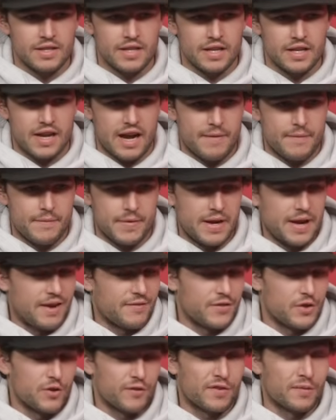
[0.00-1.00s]
yeah, I mean, I
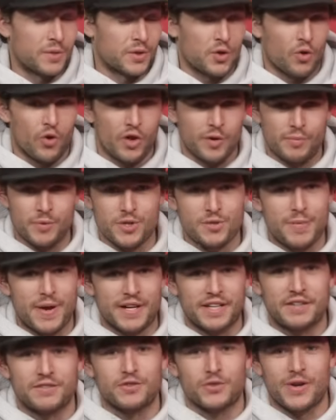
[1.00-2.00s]
view it from a goalie
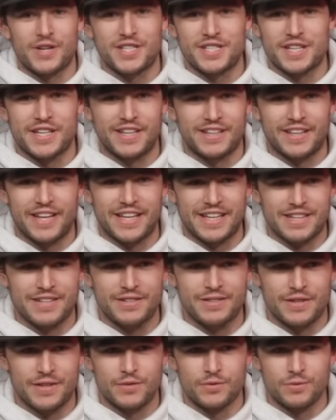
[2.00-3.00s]
perspective, so I see it like
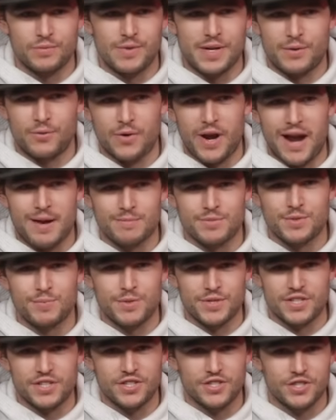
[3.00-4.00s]
in in Reimer's
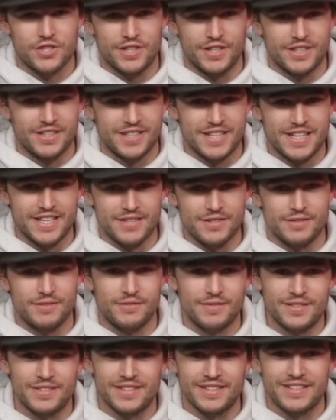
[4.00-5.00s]
position, and he
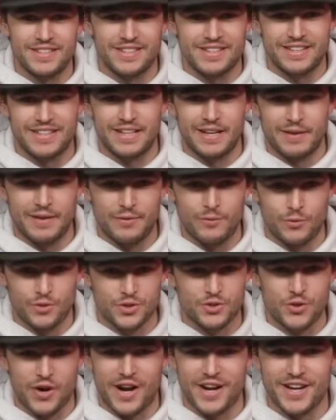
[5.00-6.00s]

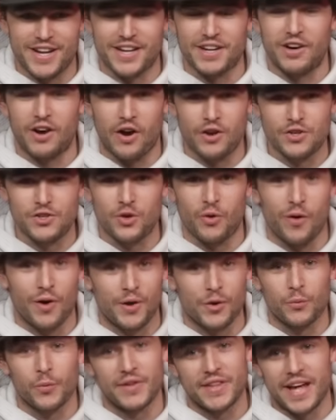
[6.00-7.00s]
was grinding so
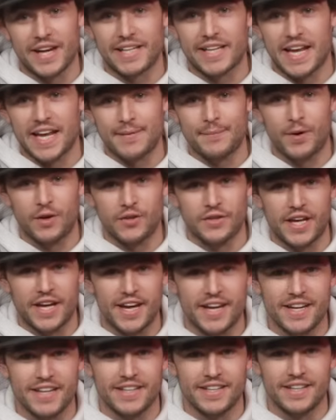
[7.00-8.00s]
hard to win that game all
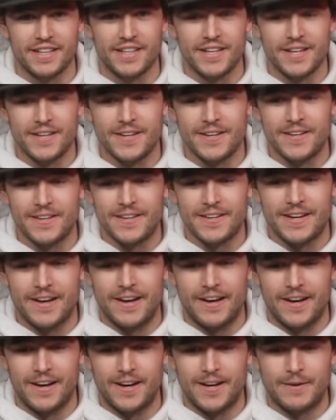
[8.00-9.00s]
day, and
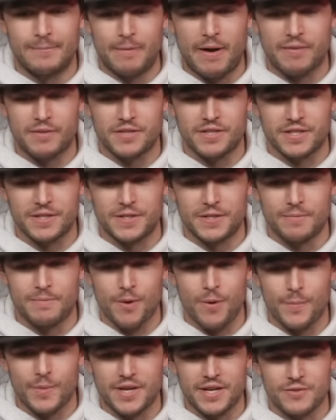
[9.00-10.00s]
um, obviously in the
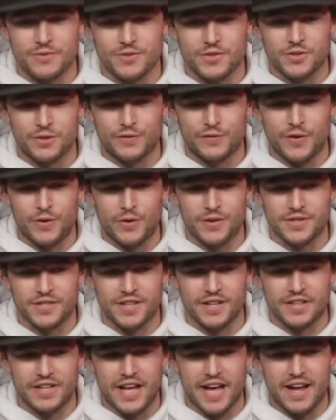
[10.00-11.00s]
moment he was so
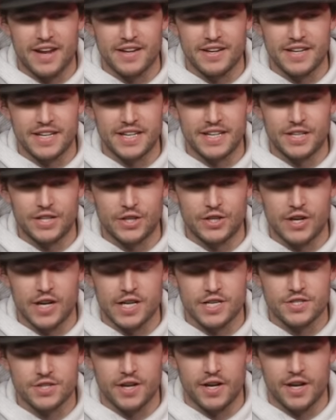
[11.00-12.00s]
focused on that, and he did a
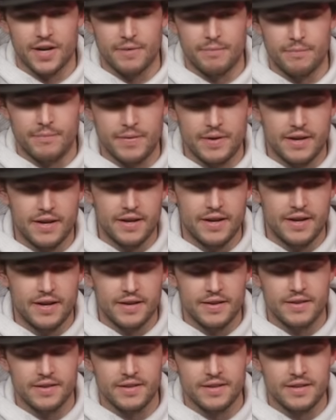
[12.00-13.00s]
great job.
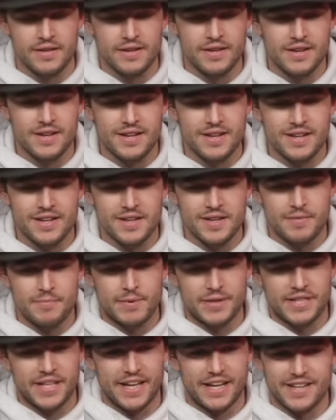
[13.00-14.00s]
Uh,
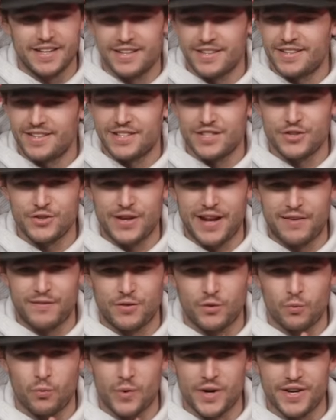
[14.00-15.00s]
but then you have
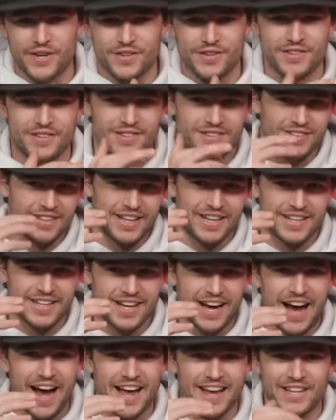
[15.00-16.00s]
the weird like
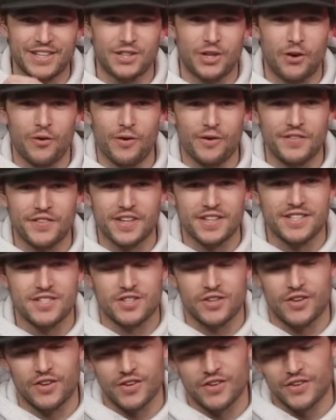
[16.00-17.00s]
high and low of it.
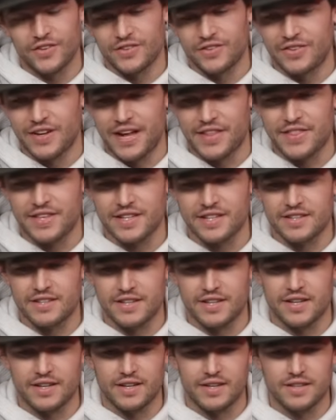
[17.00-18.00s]
So I
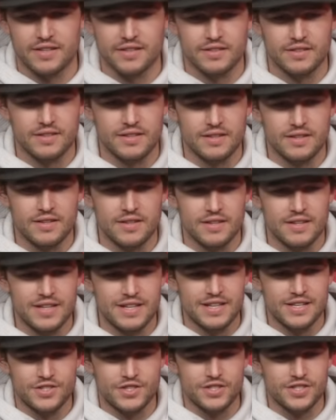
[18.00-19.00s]
think uh,
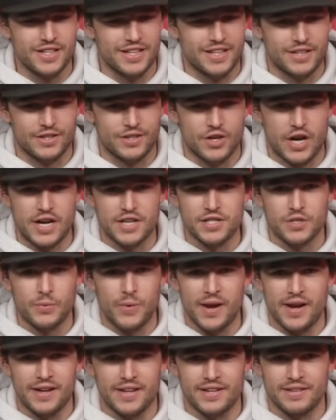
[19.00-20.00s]
just like a crazy
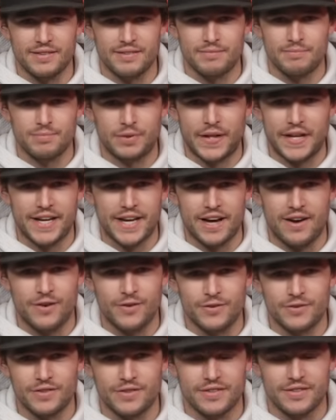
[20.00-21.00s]
way it played
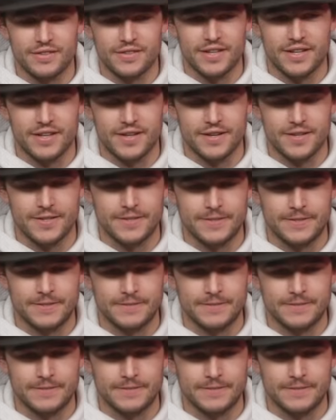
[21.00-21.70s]
out and uh,